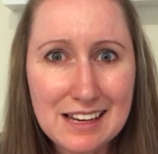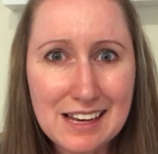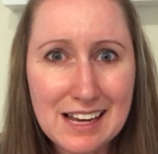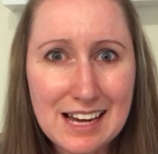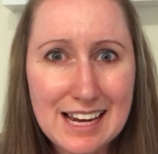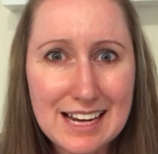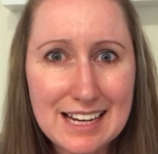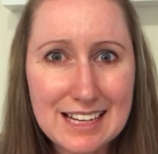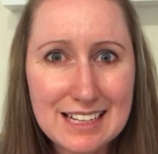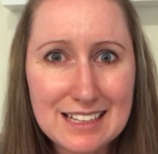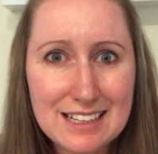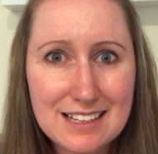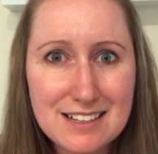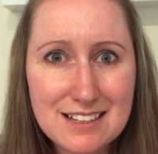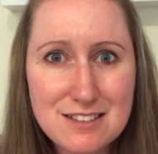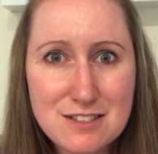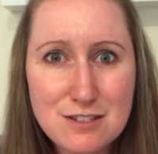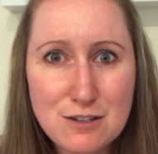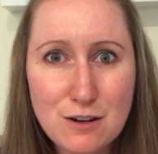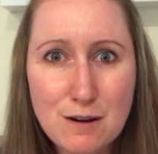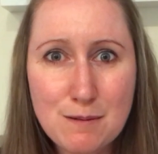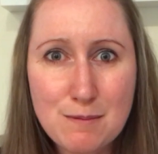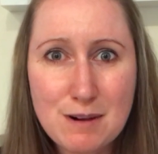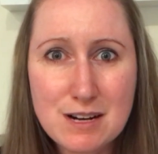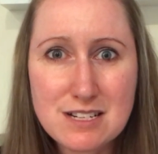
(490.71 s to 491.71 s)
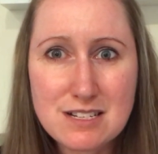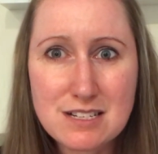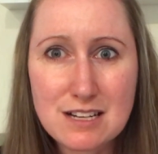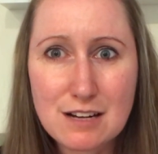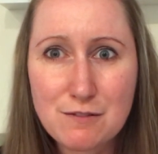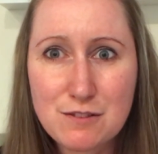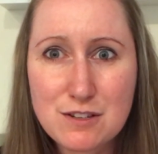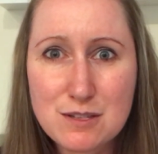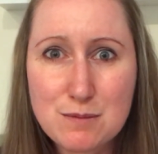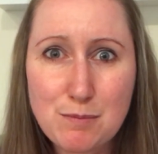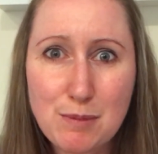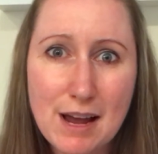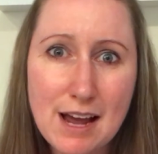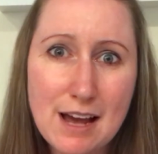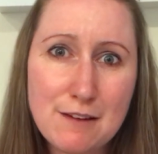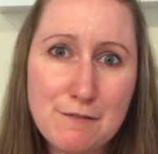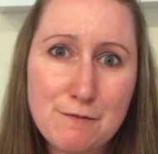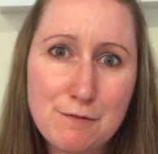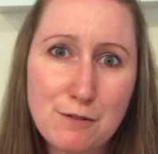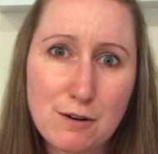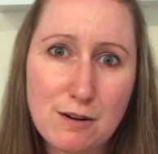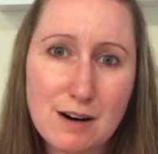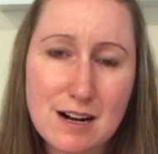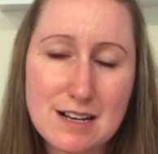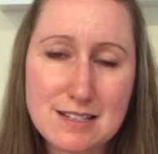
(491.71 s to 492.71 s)
Like, so much stuff is bad
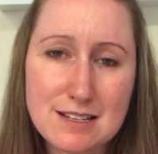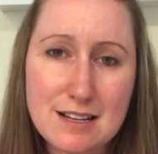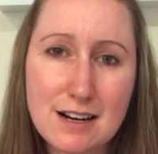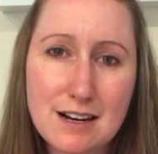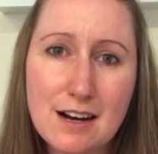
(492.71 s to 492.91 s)
for us.